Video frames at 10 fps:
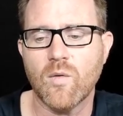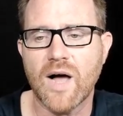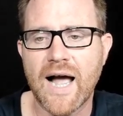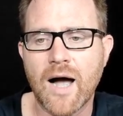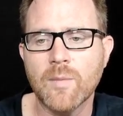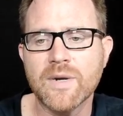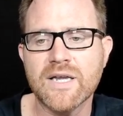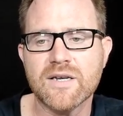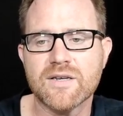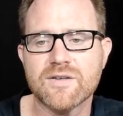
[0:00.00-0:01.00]
well, how
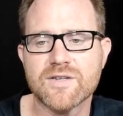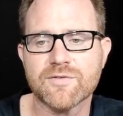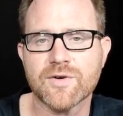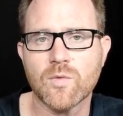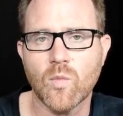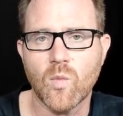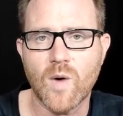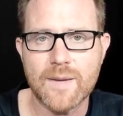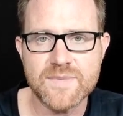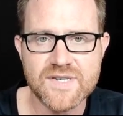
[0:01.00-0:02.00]
many different
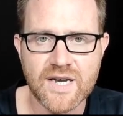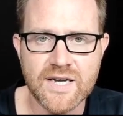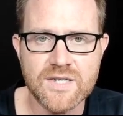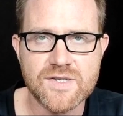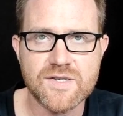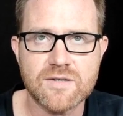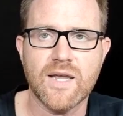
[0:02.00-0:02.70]
websites